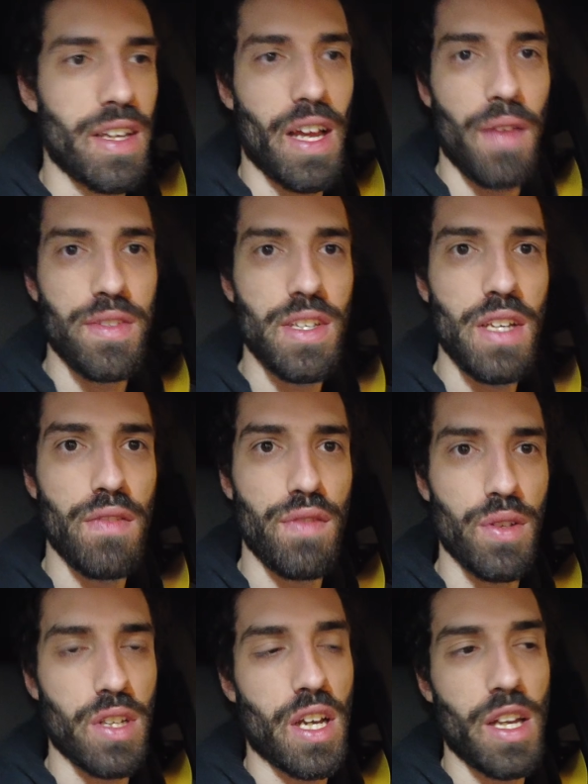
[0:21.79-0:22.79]
I've seen
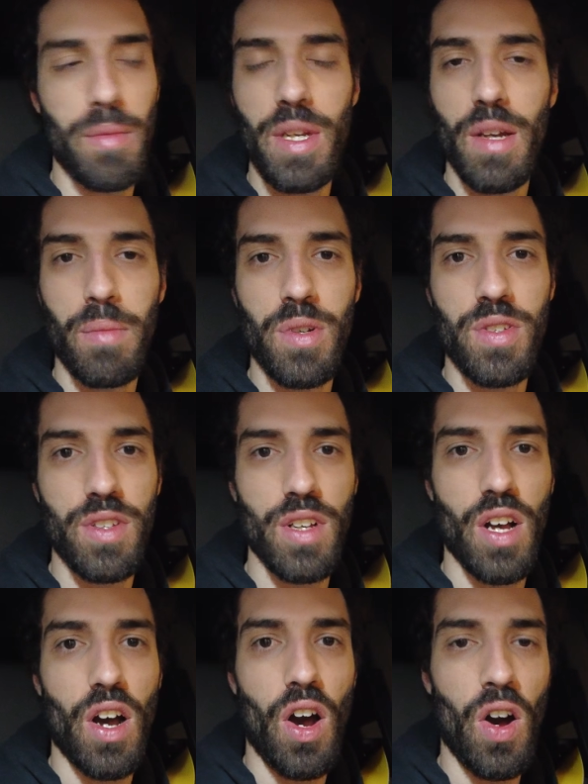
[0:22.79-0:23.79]
fuel economy numbers
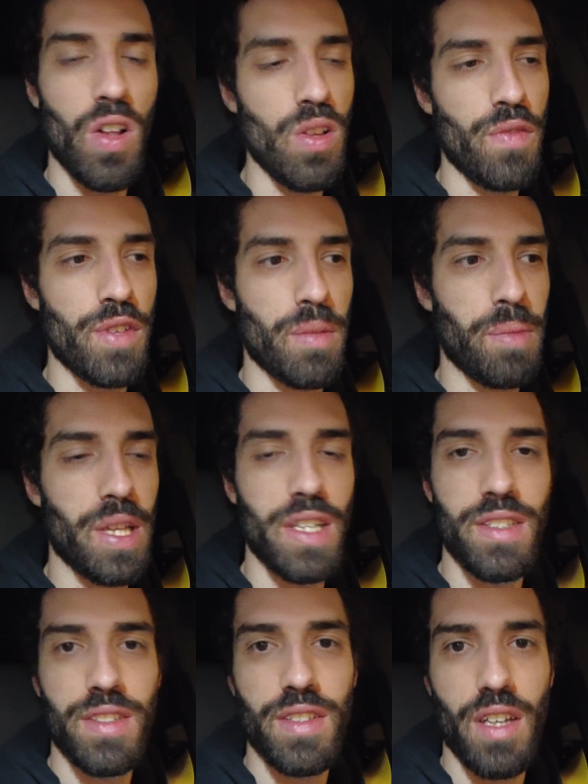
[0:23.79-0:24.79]
all over the
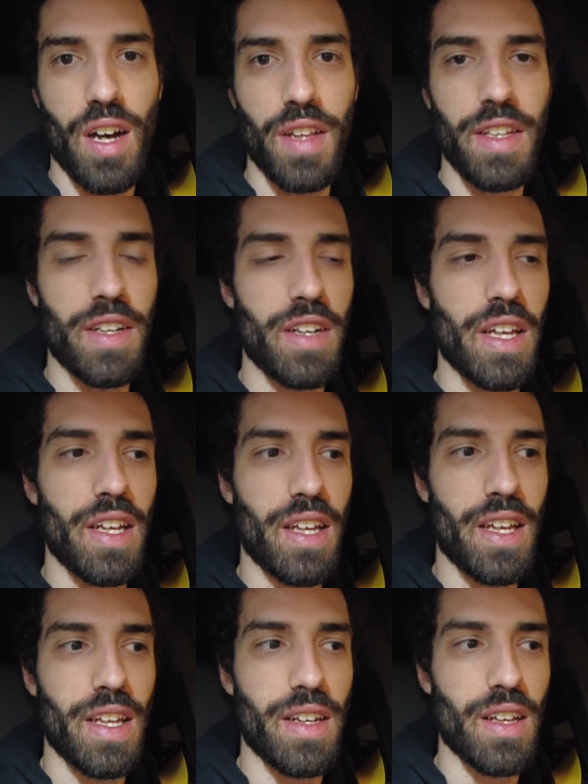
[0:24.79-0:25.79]
place on the internet,
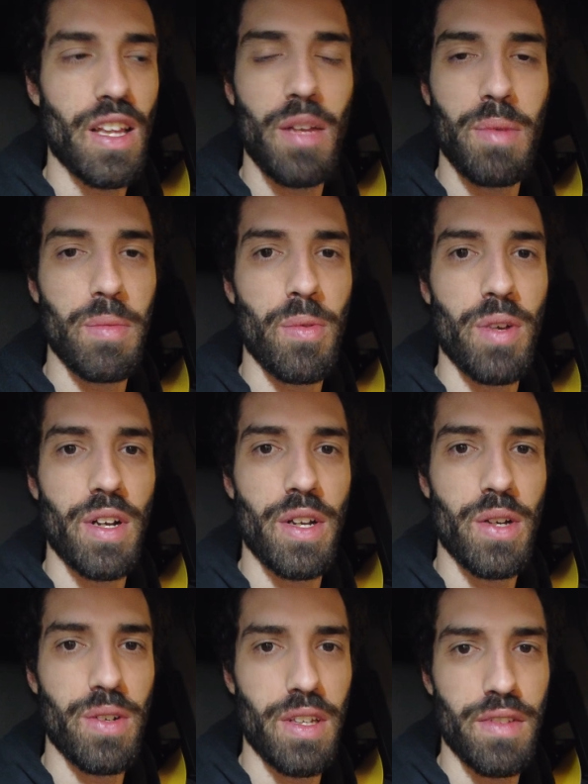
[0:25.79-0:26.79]
and a lot of people want to
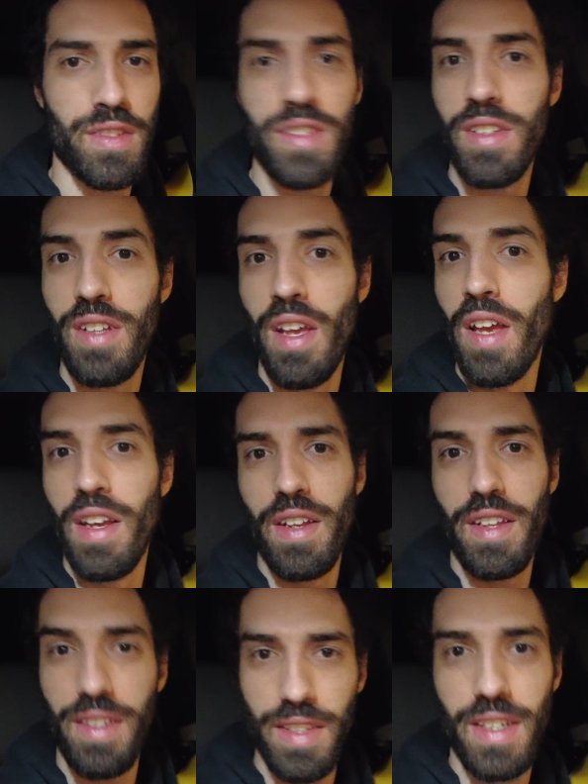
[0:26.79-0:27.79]
know is
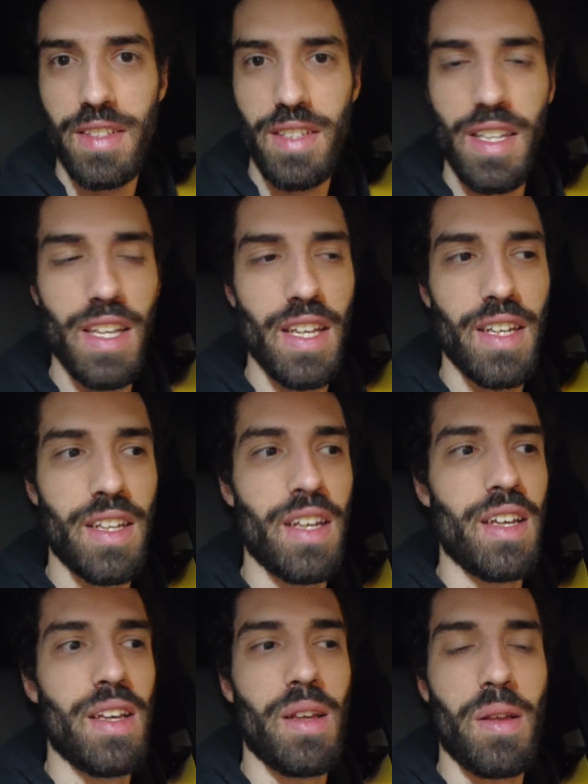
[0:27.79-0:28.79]
the 16
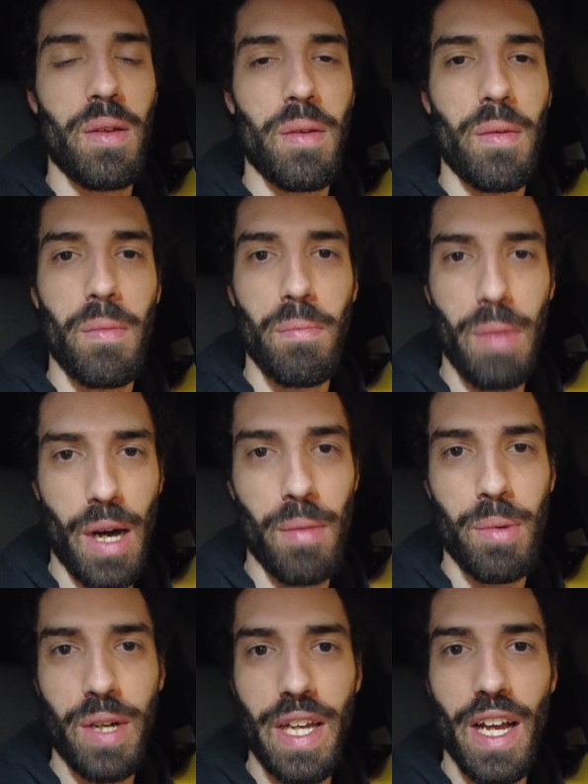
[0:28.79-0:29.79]
mile
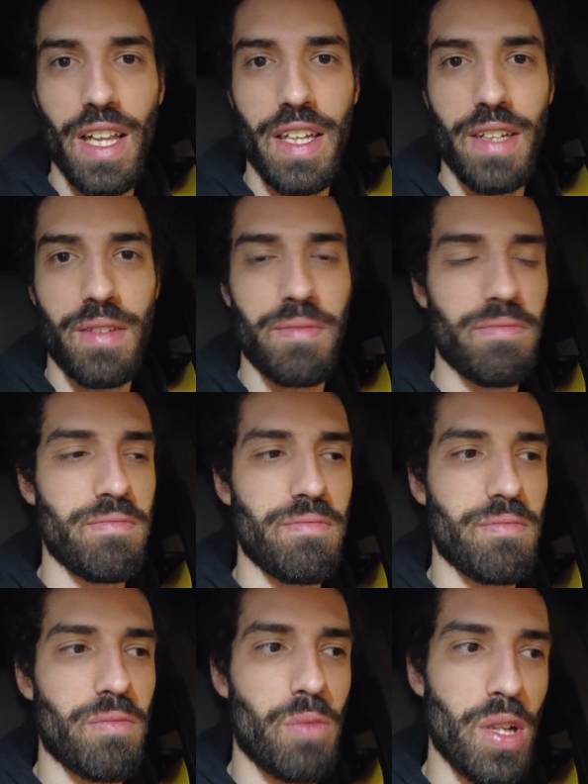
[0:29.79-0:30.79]
per gallon
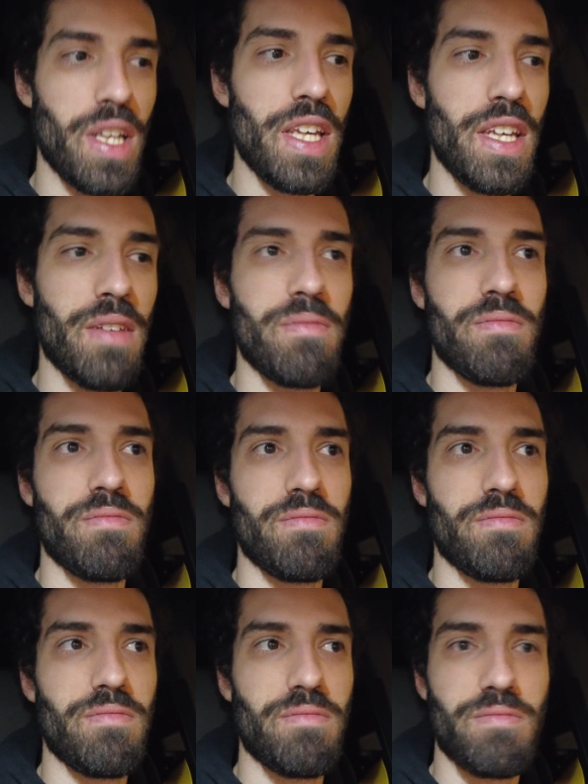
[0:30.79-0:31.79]
really
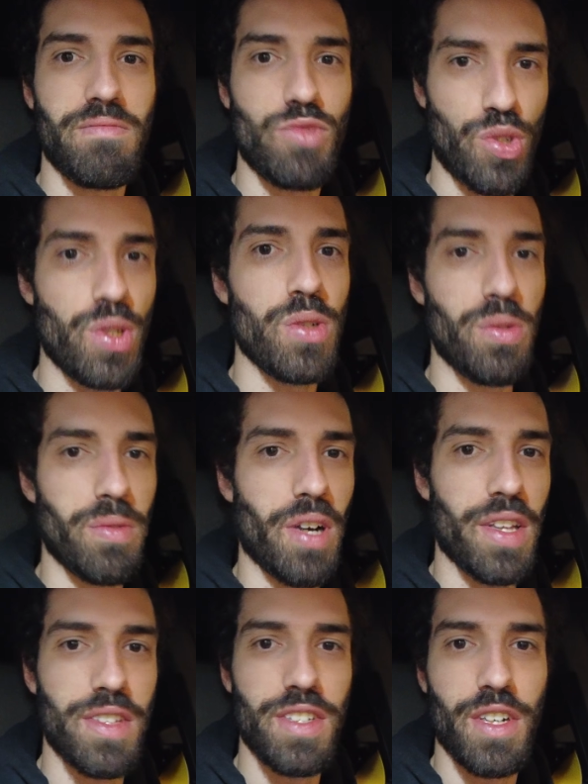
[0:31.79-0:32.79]
true
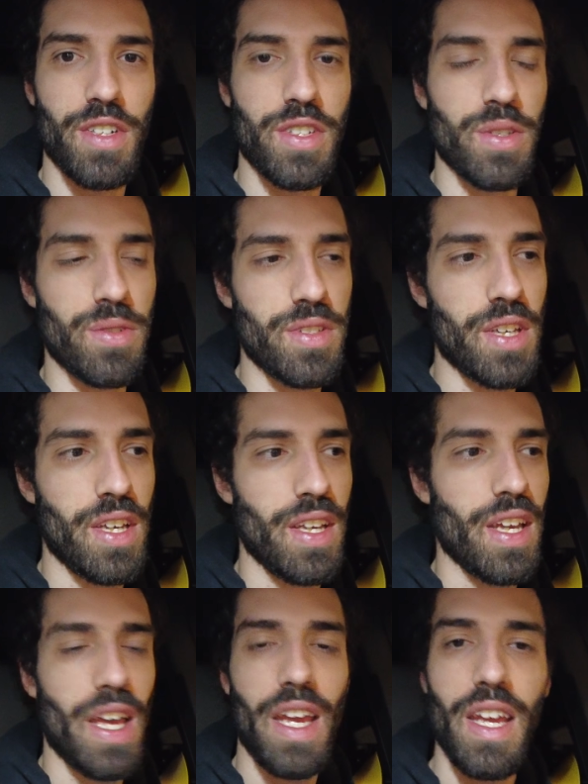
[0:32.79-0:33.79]
on the ZR2s.
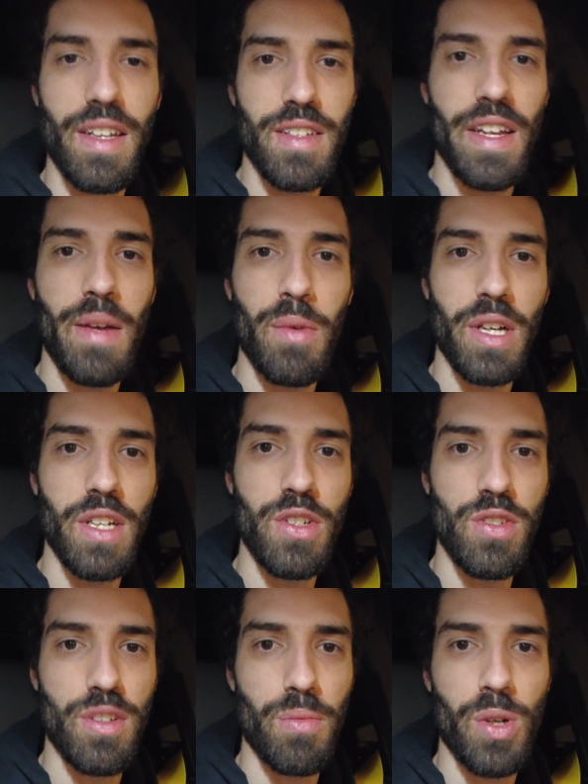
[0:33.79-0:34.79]
And today we're going to
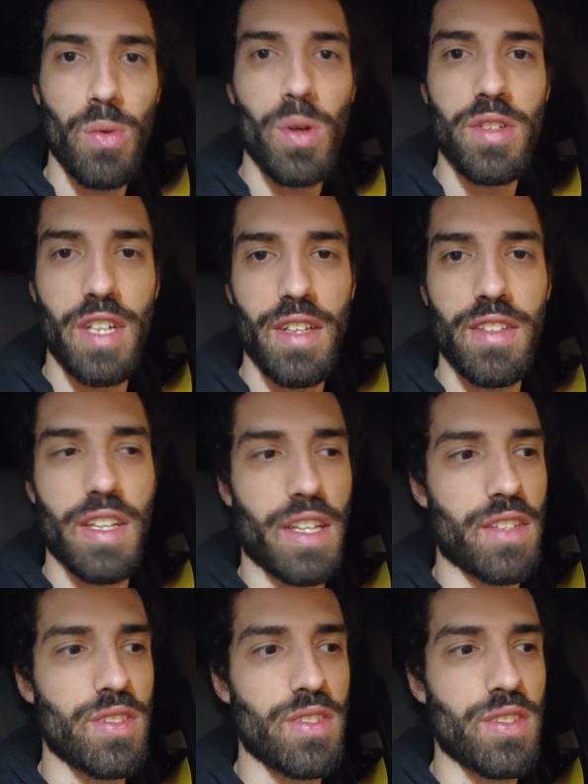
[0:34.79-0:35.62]
do some real-world testing.